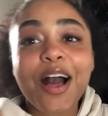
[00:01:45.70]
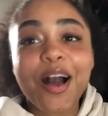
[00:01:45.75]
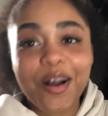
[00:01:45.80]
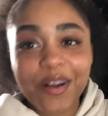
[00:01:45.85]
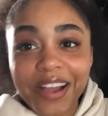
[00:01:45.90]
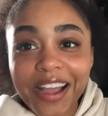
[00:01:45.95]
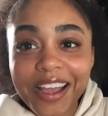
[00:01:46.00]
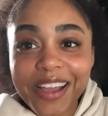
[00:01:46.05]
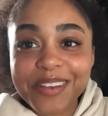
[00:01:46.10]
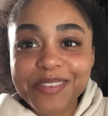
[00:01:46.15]

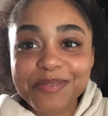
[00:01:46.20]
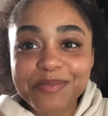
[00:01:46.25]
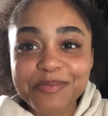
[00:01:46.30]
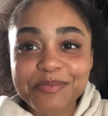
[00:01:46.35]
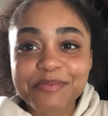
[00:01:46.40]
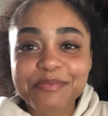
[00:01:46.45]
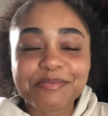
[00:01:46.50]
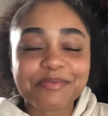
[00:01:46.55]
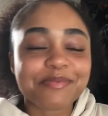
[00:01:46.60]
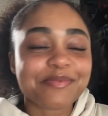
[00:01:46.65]
Okay?
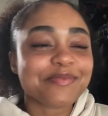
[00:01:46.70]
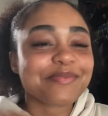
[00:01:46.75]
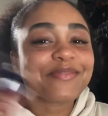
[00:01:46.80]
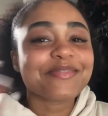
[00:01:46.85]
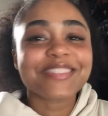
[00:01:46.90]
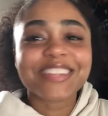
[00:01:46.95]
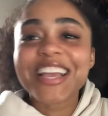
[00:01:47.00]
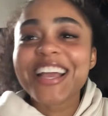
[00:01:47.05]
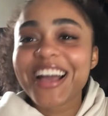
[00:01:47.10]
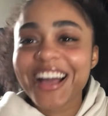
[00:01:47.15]

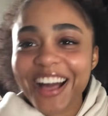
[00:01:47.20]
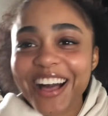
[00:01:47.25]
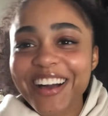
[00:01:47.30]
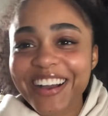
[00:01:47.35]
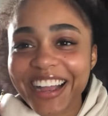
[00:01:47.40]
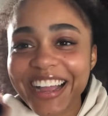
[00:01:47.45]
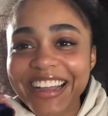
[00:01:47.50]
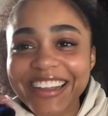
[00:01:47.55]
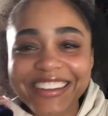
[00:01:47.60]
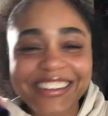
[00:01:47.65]

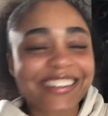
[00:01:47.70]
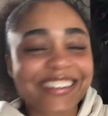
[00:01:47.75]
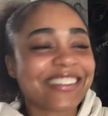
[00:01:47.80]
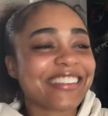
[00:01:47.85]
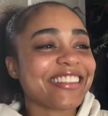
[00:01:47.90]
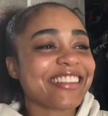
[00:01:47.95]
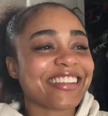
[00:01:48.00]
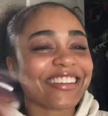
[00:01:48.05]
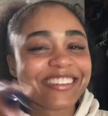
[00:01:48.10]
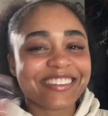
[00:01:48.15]
Okay,
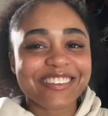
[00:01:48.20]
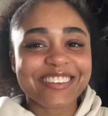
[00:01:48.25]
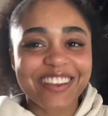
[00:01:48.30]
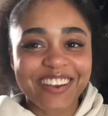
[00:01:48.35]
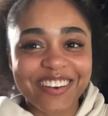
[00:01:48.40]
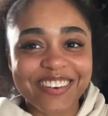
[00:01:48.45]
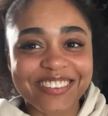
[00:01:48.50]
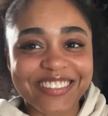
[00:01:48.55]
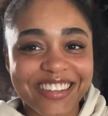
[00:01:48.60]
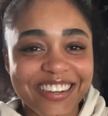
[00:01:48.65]
then you know
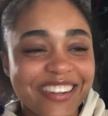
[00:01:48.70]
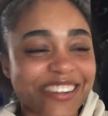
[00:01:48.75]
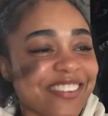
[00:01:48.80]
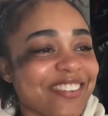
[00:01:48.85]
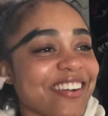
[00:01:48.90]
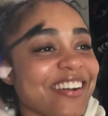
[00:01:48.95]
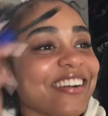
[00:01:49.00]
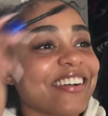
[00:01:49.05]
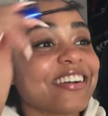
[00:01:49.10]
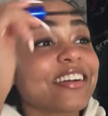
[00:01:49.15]
what I'm talking
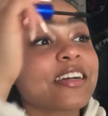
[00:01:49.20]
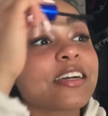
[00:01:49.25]
about.